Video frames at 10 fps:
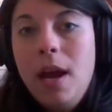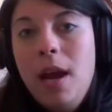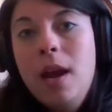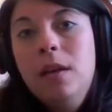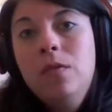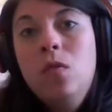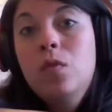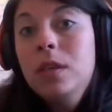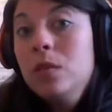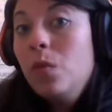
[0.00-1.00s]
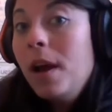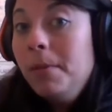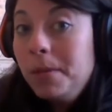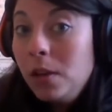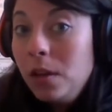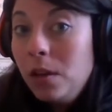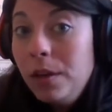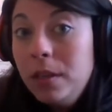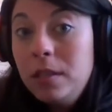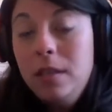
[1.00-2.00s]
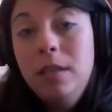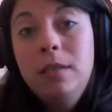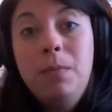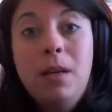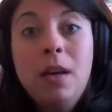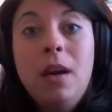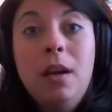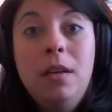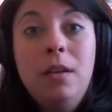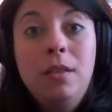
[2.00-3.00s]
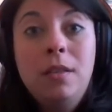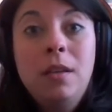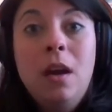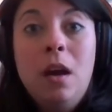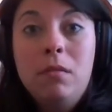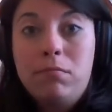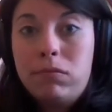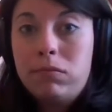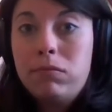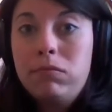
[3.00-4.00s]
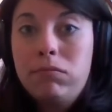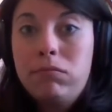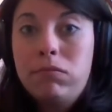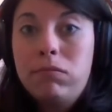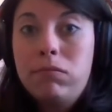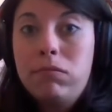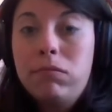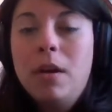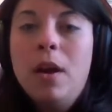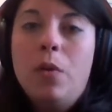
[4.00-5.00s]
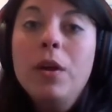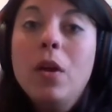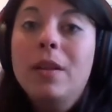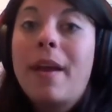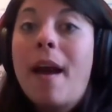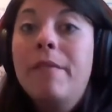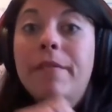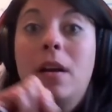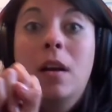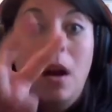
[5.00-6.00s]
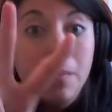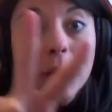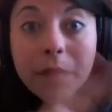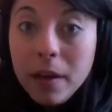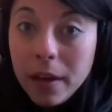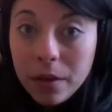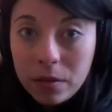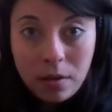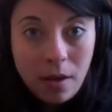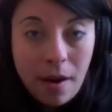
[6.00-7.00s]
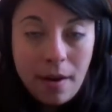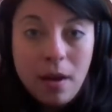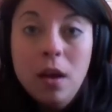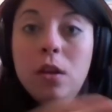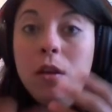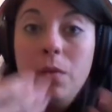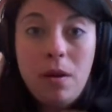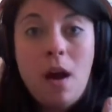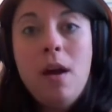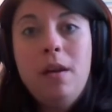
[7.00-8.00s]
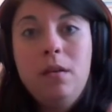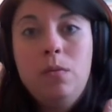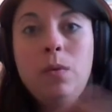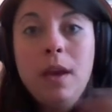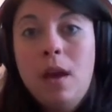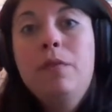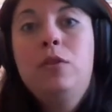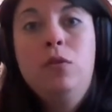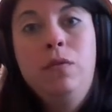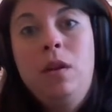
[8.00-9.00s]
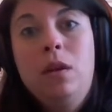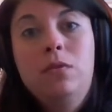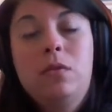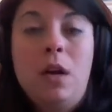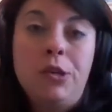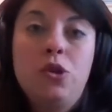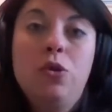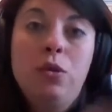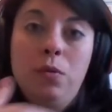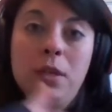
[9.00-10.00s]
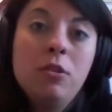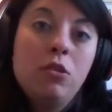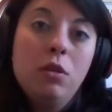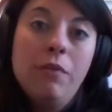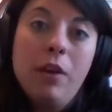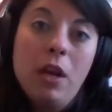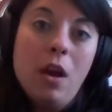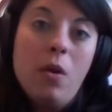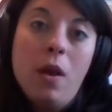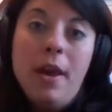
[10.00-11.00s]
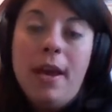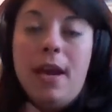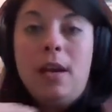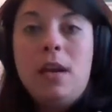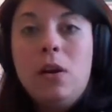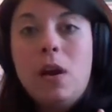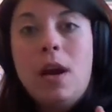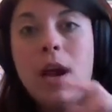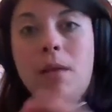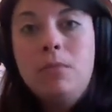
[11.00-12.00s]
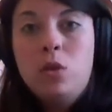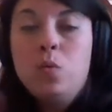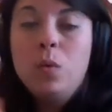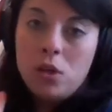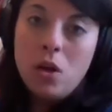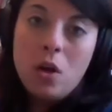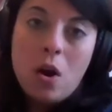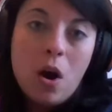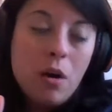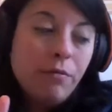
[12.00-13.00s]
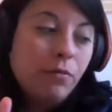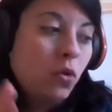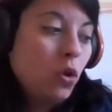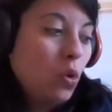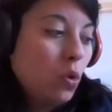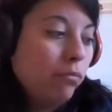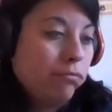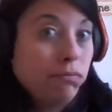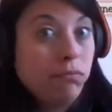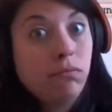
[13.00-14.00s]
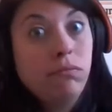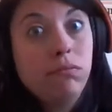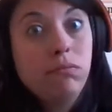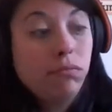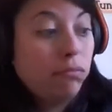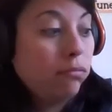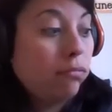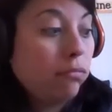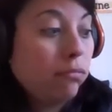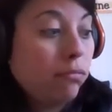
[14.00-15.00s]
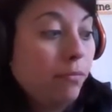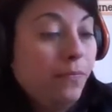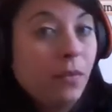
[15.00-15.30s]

And the reason why I'm telling you this is because we only have a couple of videos today, you and I. We have two videos. I showed you a history video, and here I am switching off to